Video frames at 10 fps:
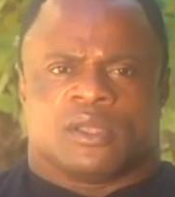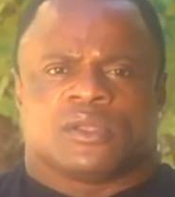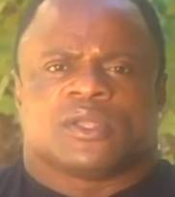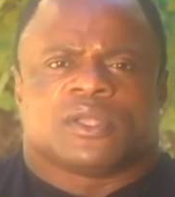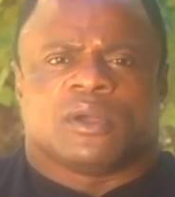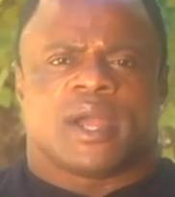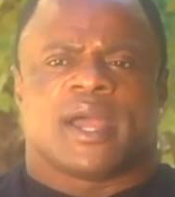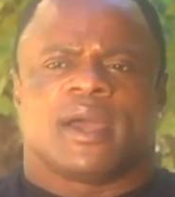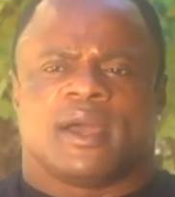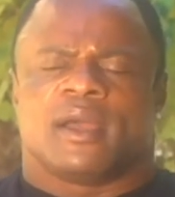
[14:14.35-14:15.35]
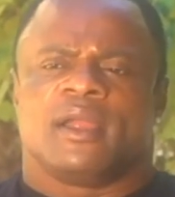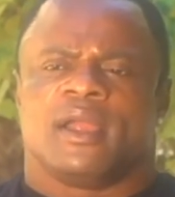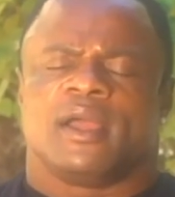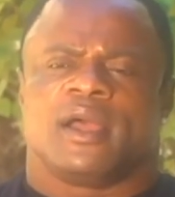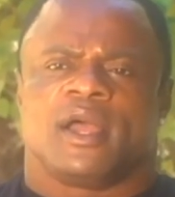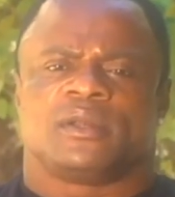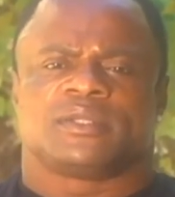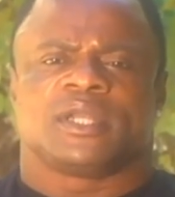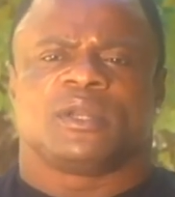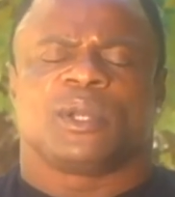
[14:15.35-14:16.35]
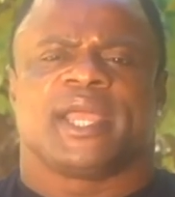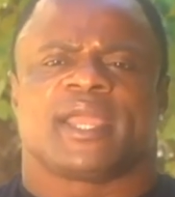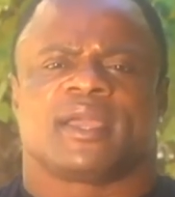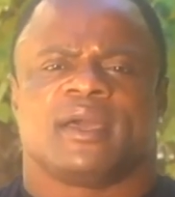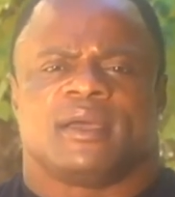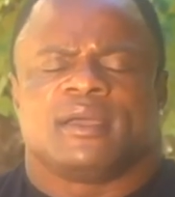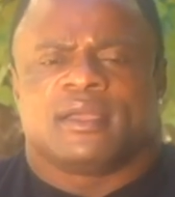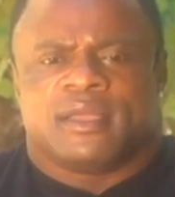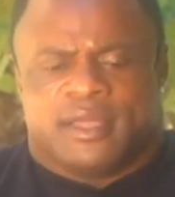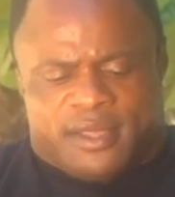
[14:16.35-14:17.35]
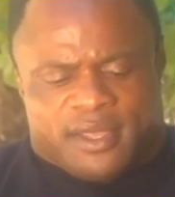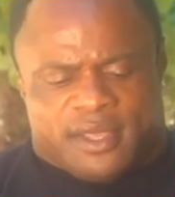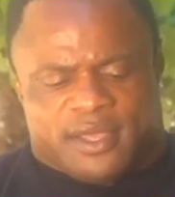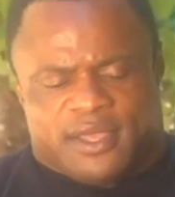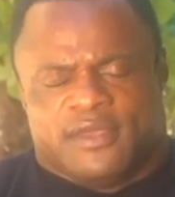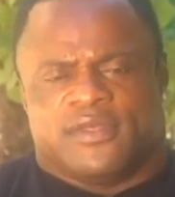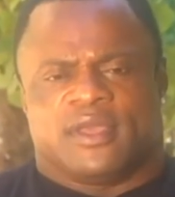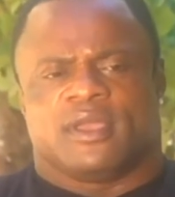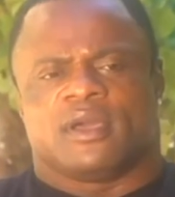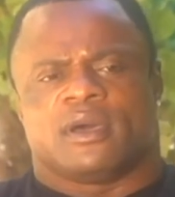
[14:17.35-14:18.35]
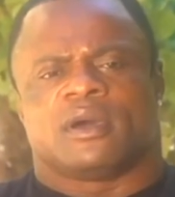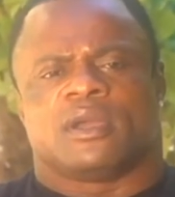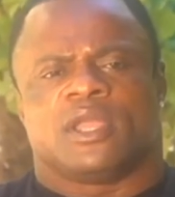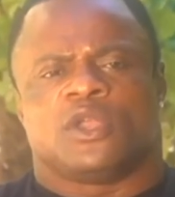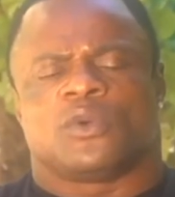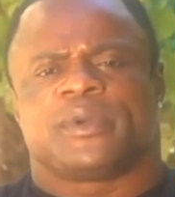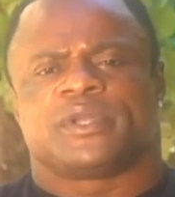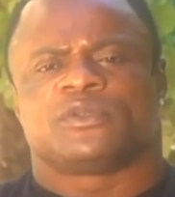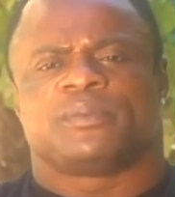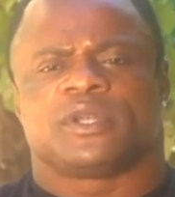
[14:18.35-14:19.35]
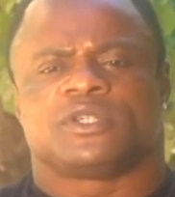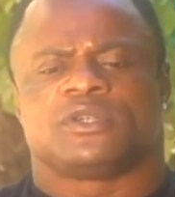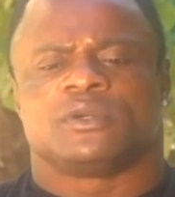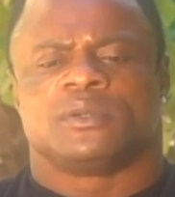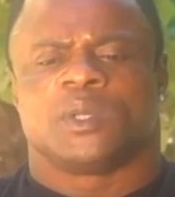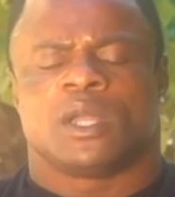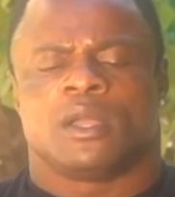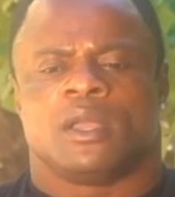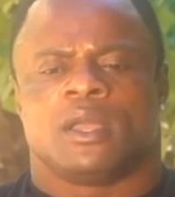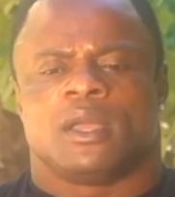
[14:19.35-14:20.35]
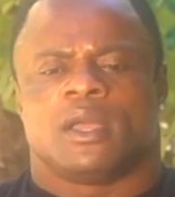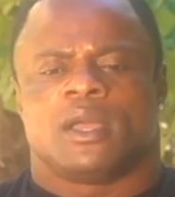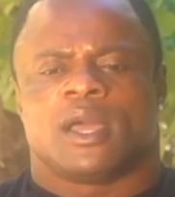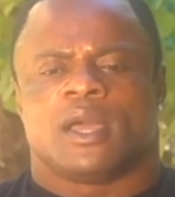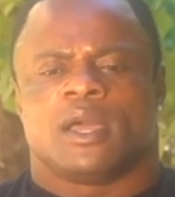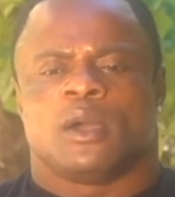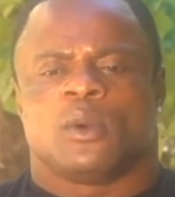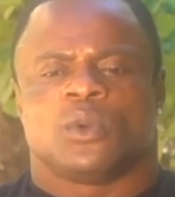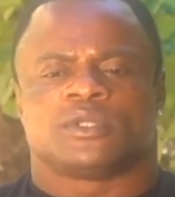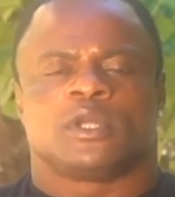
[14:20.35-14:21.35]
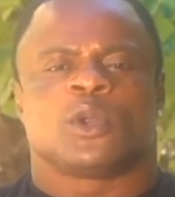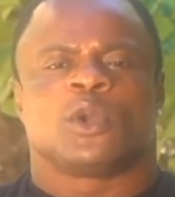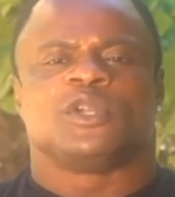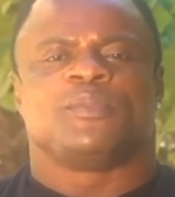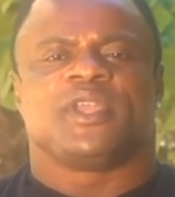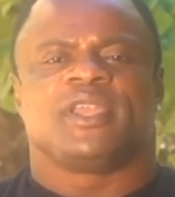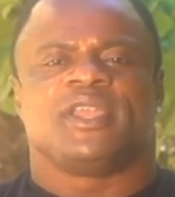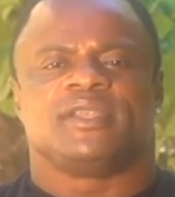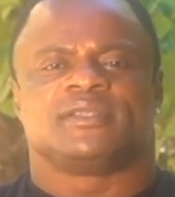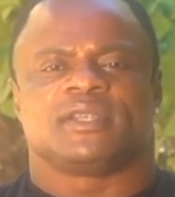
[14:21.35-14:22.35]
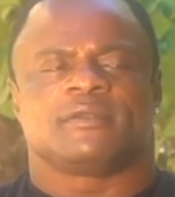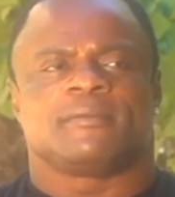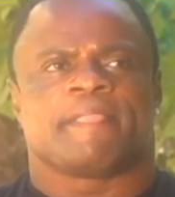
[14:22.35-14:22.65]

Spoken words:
So I'll tell you, like in the Europa Super Show was not going to be easy,